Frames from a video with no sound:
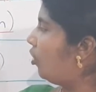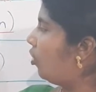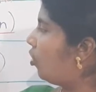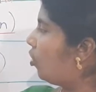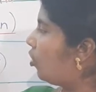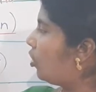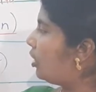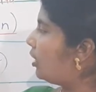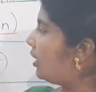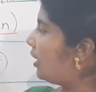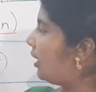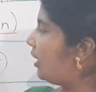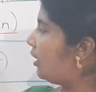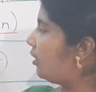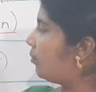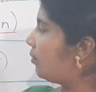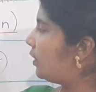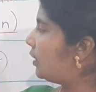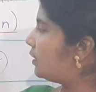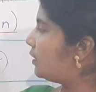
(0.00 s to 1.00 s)
All the
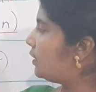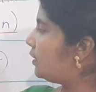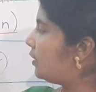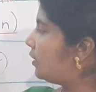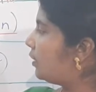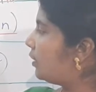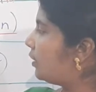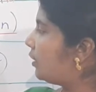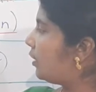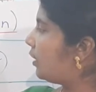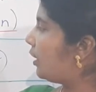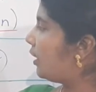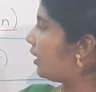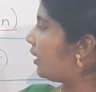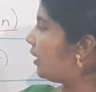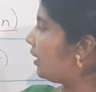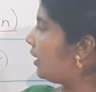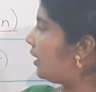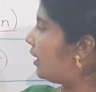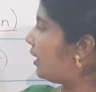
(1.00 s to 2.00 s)
elements here are
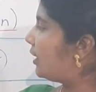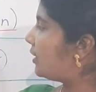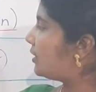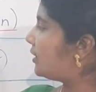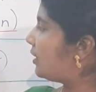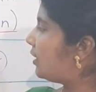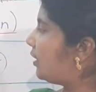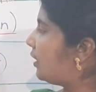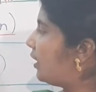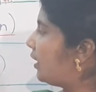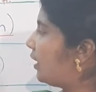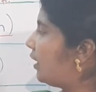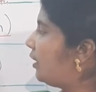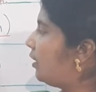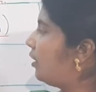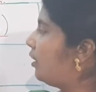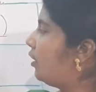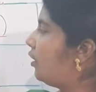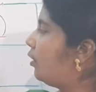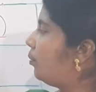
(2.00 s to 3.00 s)
lesser than
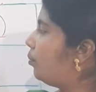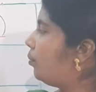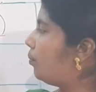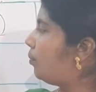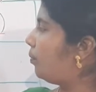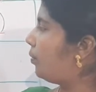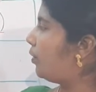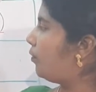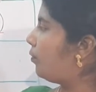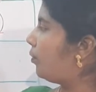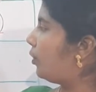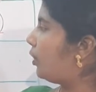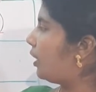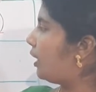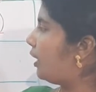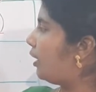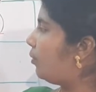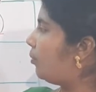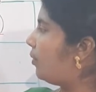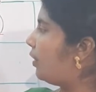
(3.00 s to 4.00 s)
pivot
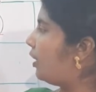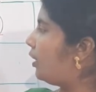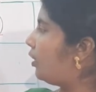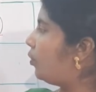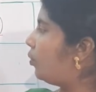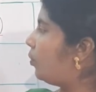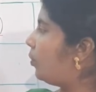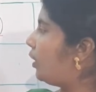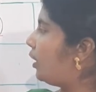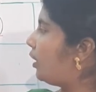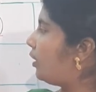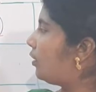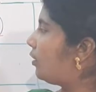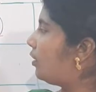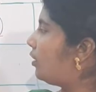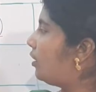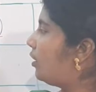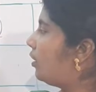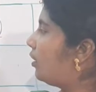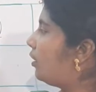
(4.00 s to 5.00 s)
element, where
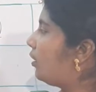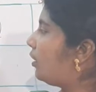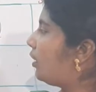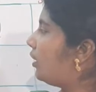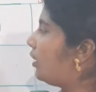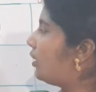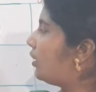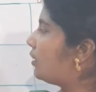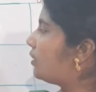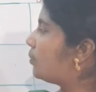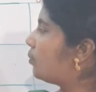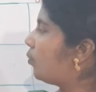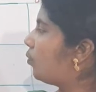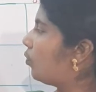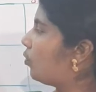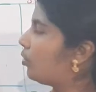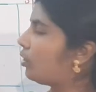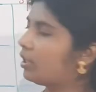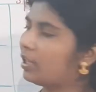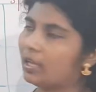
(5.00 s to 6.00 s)
here it is
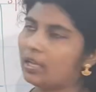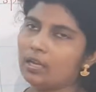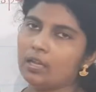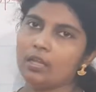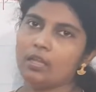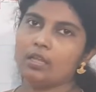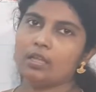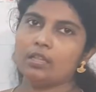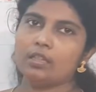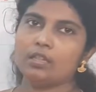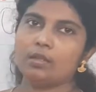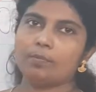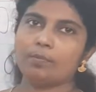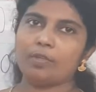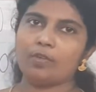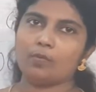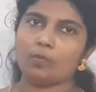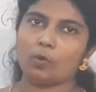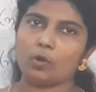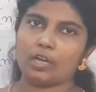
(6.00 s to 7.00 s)
more than
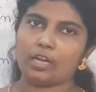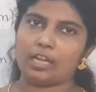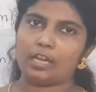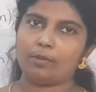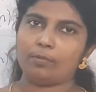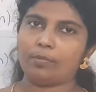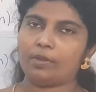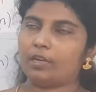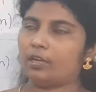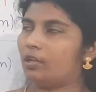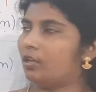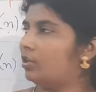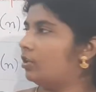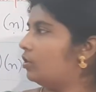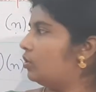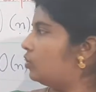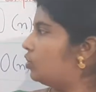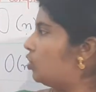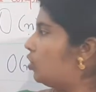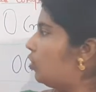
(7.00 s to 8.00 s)
the pivot
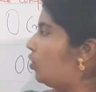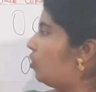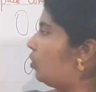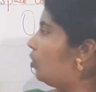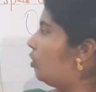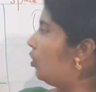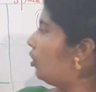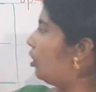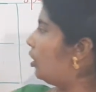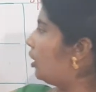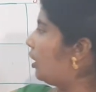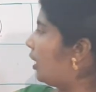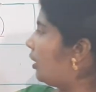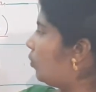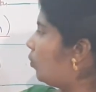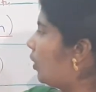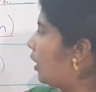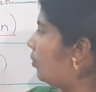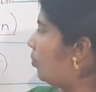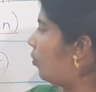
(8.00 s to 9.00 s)
element. So at
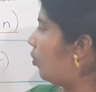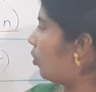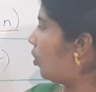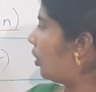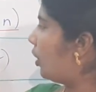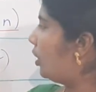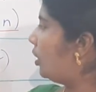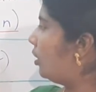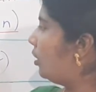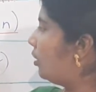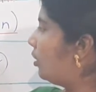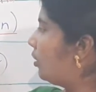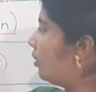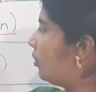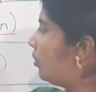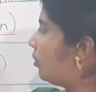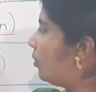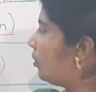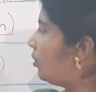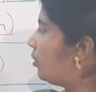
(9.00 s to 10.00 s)
one point,
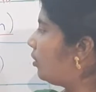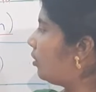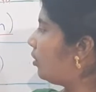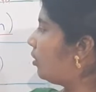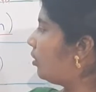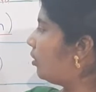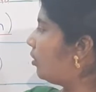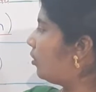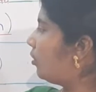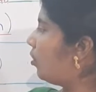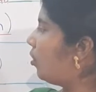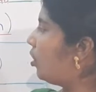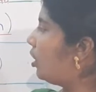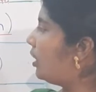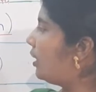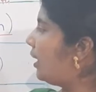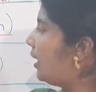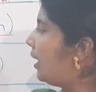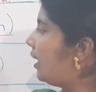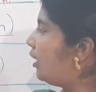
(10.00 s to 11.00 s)
all
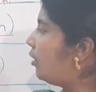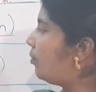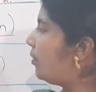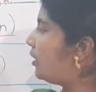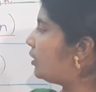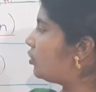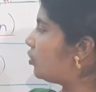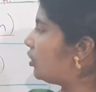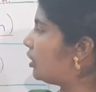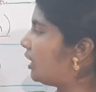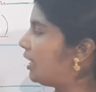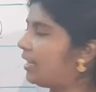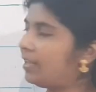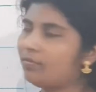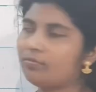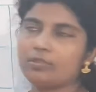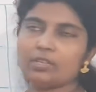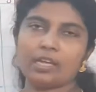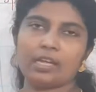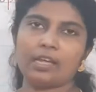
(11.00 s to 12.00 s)
the elements on the
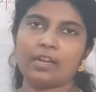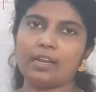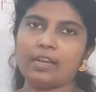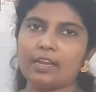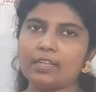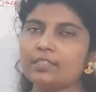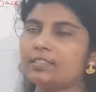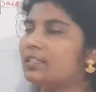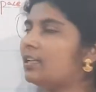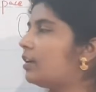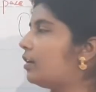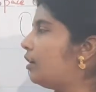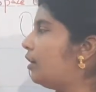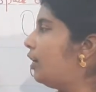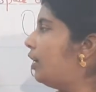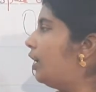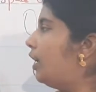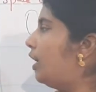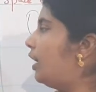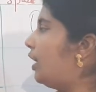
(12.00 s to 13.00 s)
left are lesser
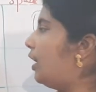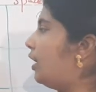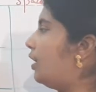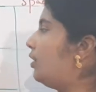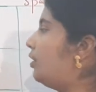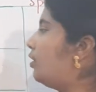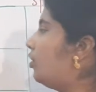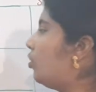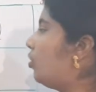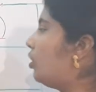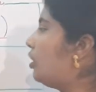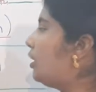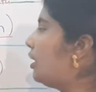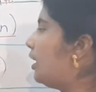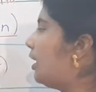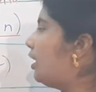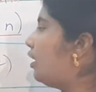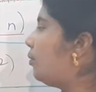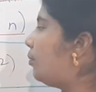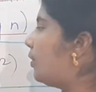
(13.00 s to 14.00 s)
and all
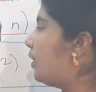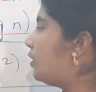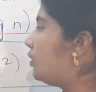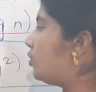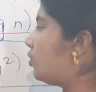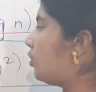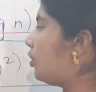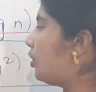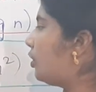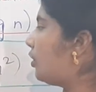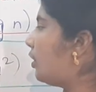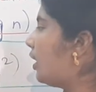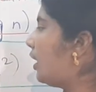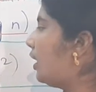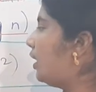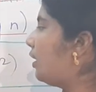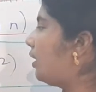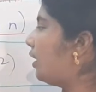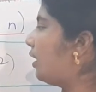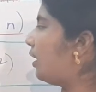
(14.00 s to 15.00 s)
the elements on the
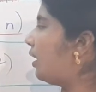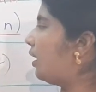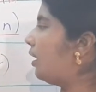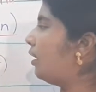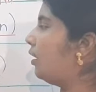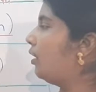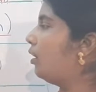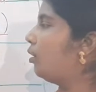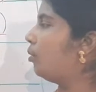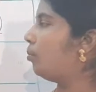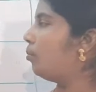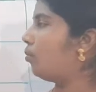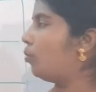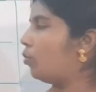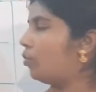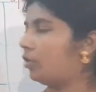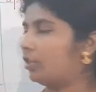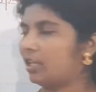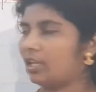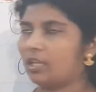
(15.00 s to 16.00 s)
right are
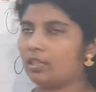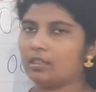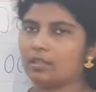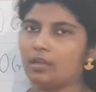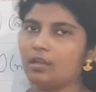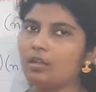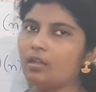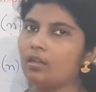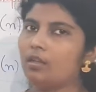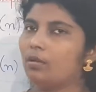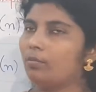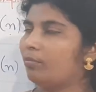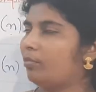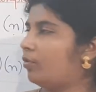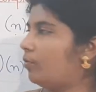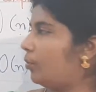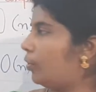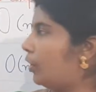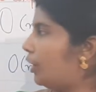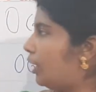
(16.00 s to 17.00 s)
more than the
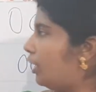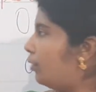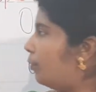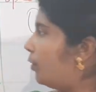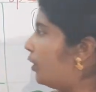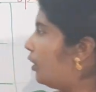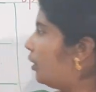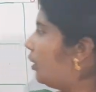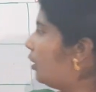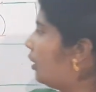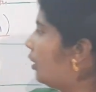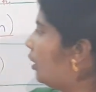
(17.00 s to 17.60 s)
pivot element.